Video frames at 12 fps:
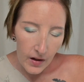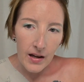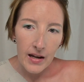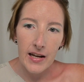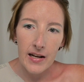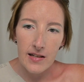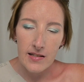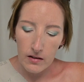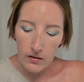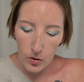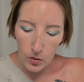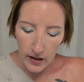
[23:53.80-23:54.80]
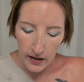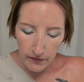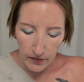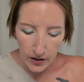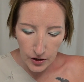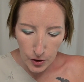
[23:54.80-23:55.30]
It is a little
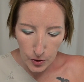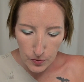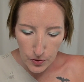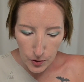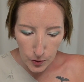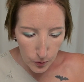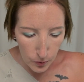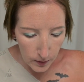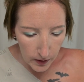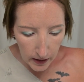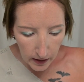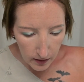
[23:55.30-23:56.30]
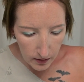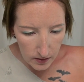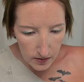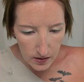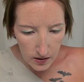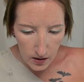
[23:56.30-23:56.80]
heavy. You do
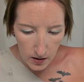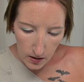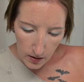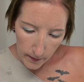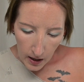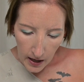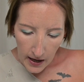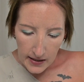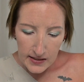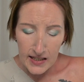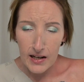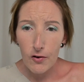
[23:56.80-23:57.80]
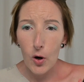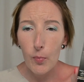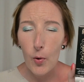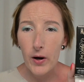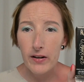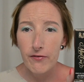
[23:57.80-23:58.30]
get
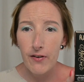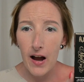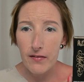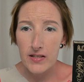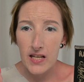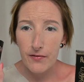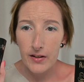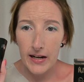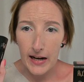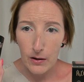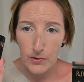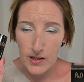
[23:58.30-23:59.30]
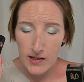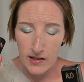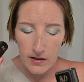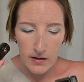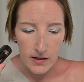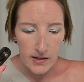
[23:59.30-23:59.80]
0.57 ounces
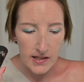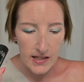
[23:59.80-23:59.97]
in this,